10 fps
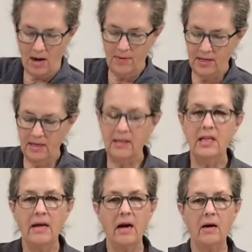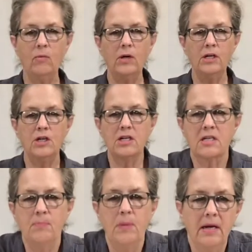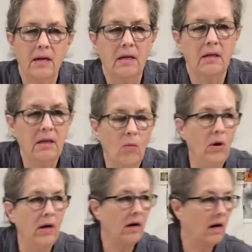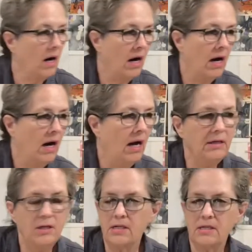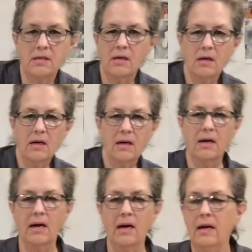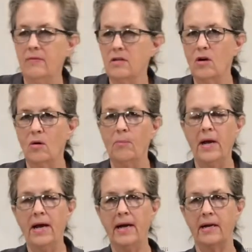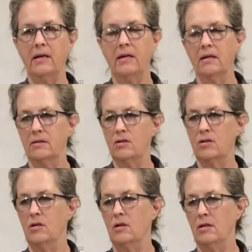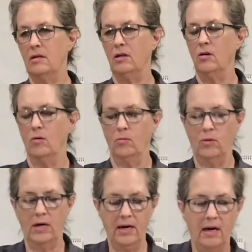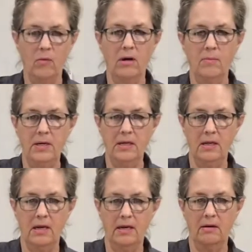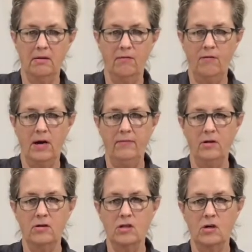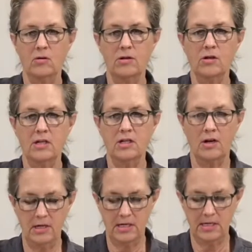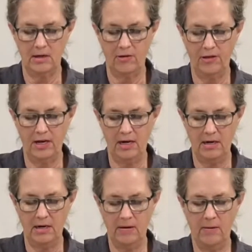mean, then I reach a spell where I have to go back and, right, I want to be like 5 years old. So I saw this little thing.